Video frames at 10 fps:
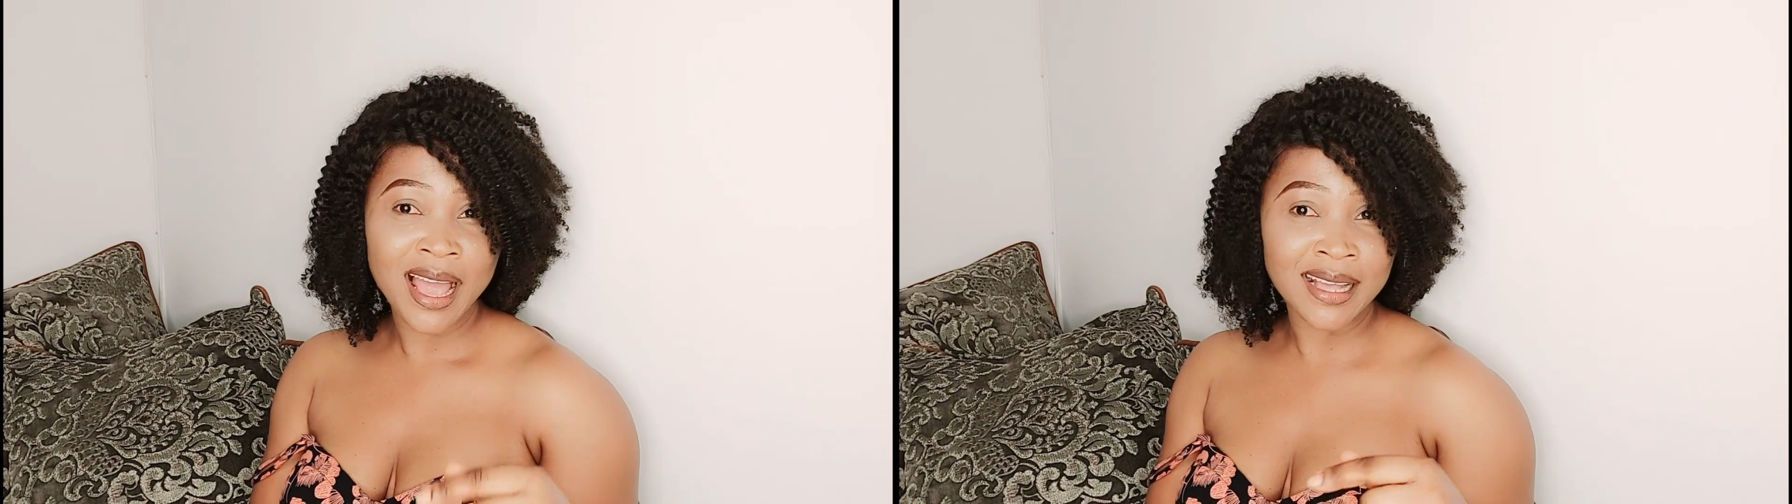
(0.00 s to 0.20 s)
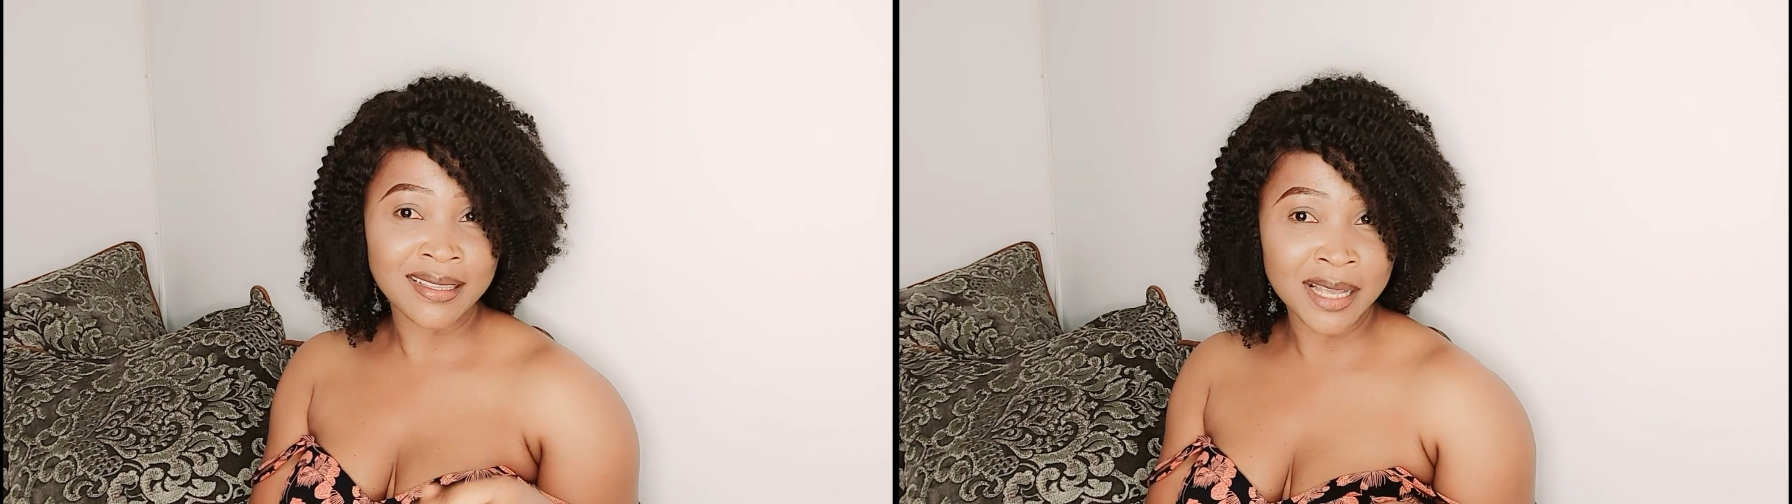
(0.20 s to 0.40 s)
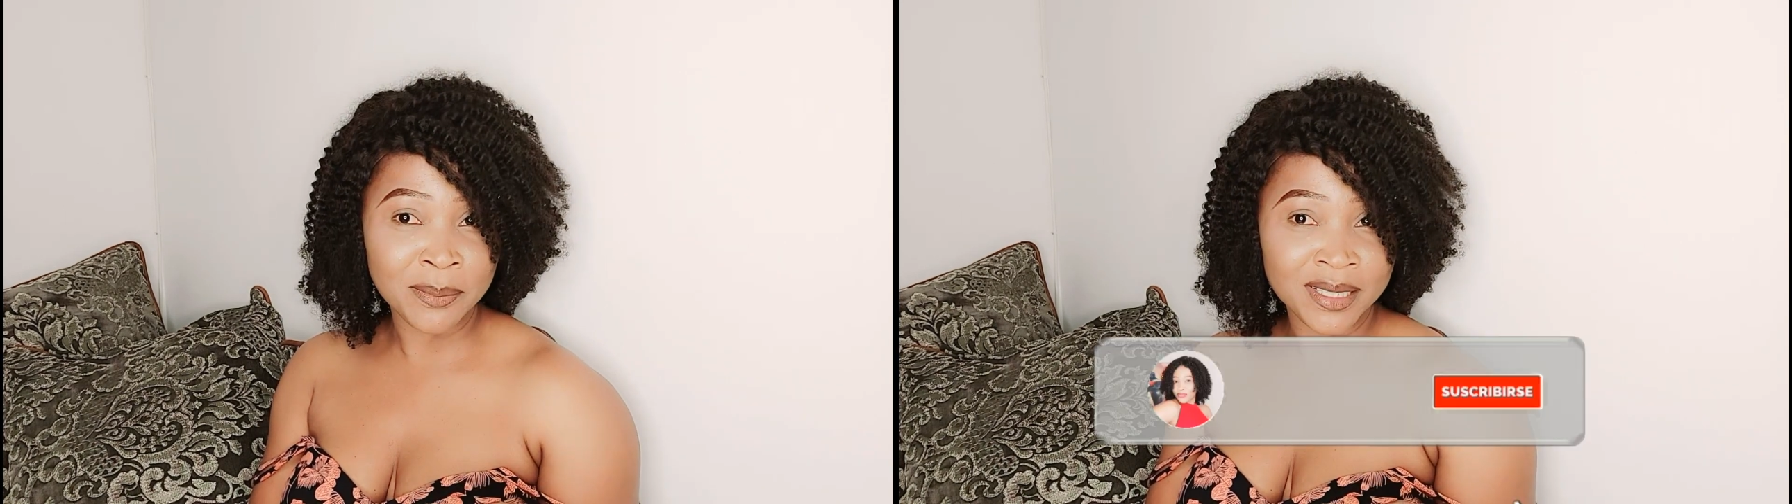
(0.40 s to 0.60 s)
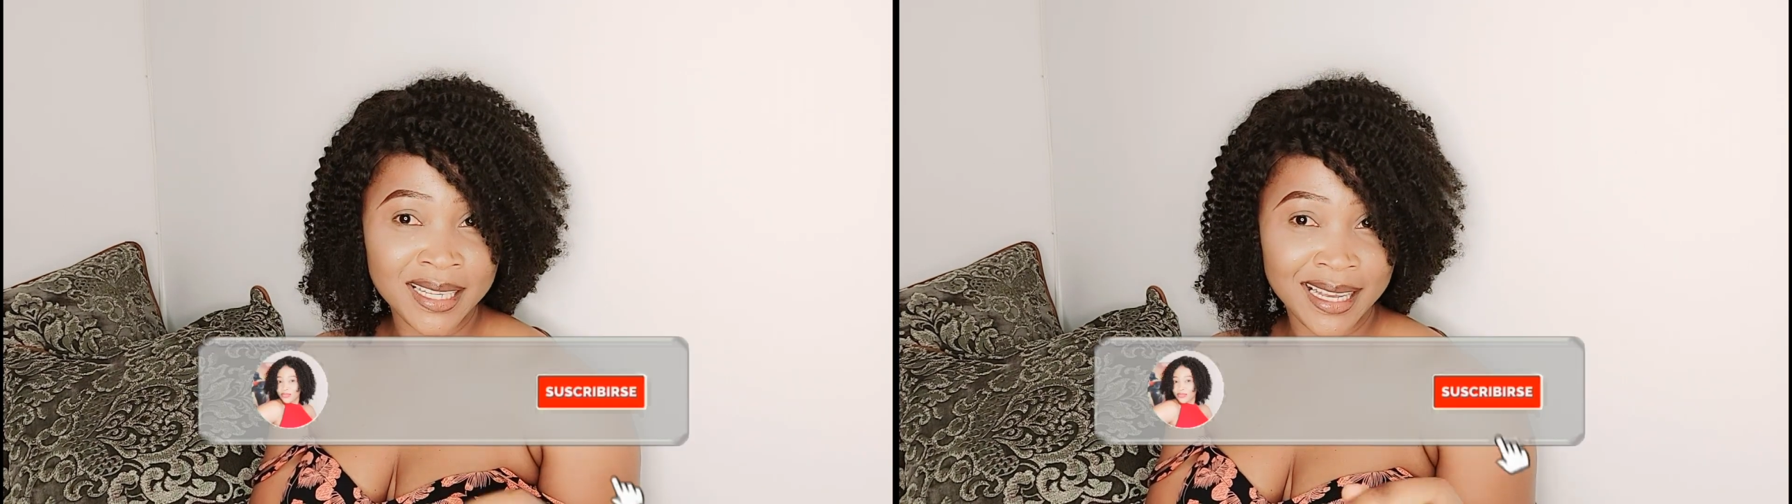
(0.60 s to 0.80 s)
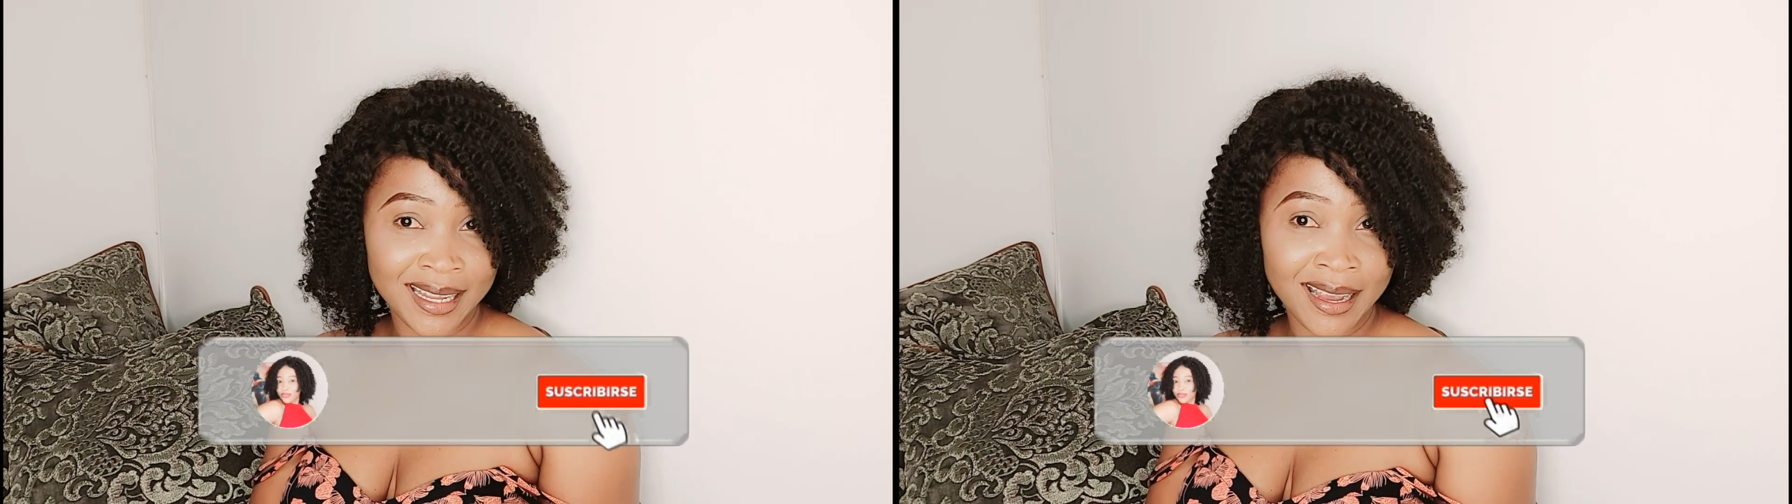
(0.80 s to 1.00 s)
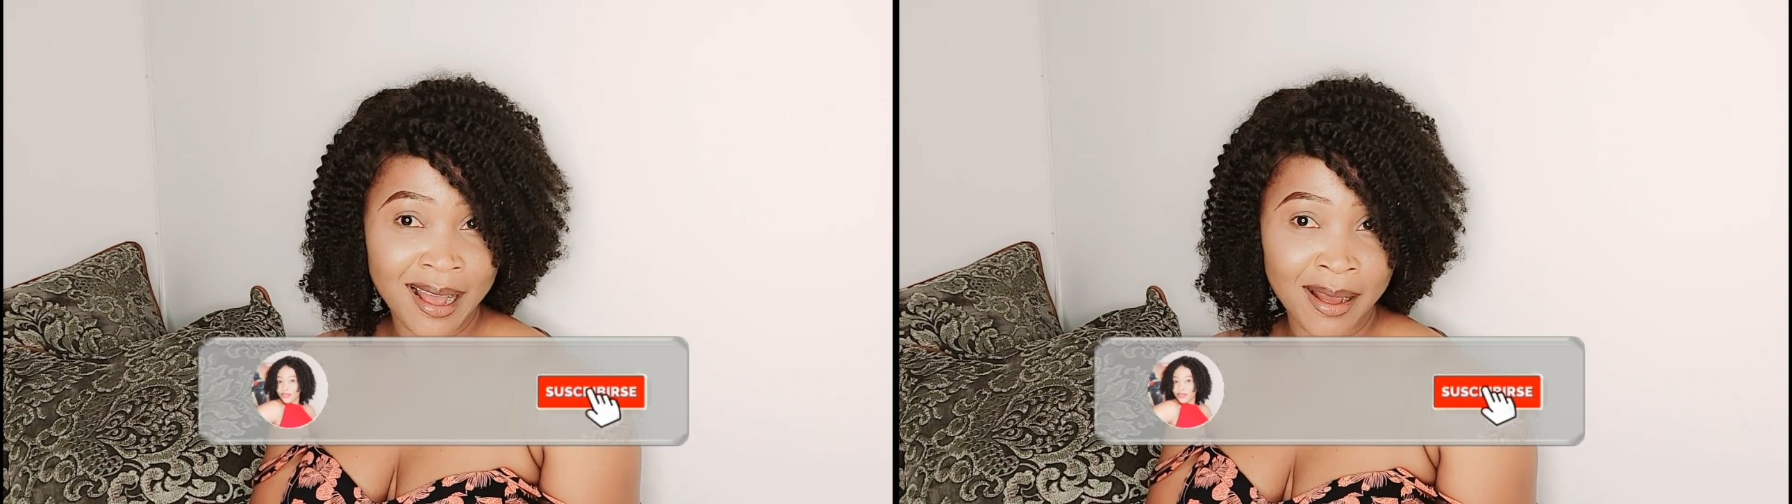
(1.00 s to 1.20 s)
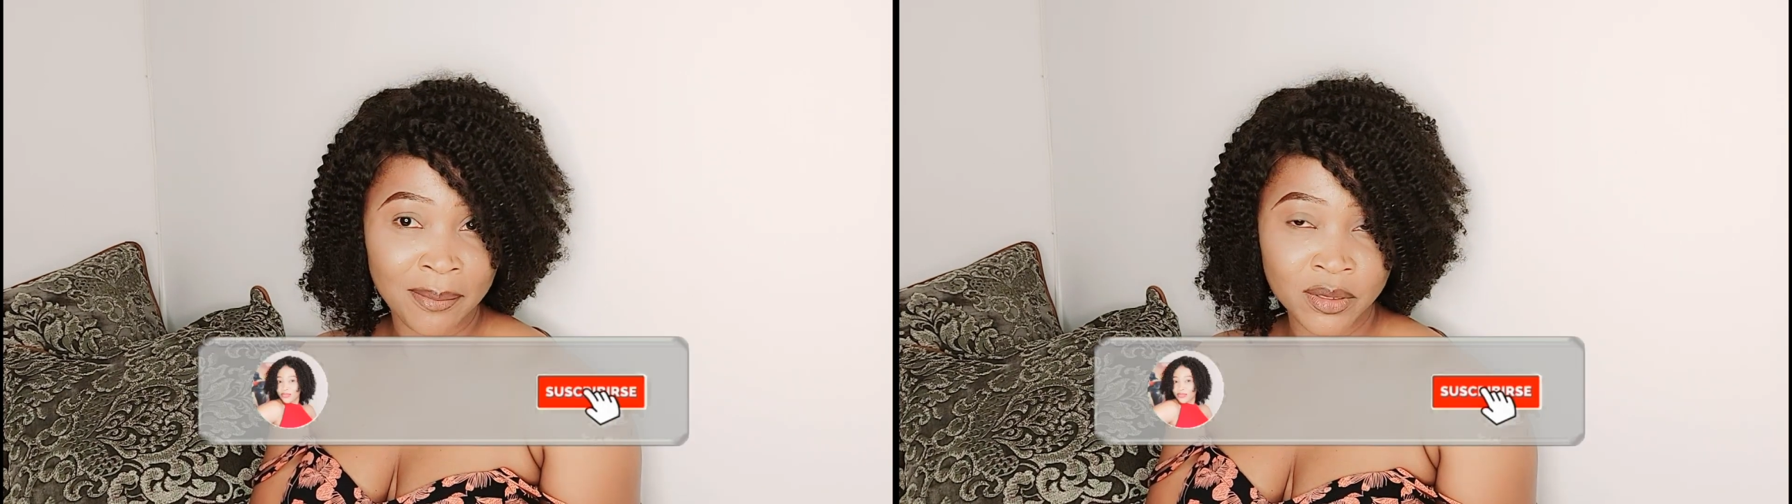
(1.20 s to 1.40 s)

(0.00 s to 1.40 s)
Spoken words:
Except Clean Cap.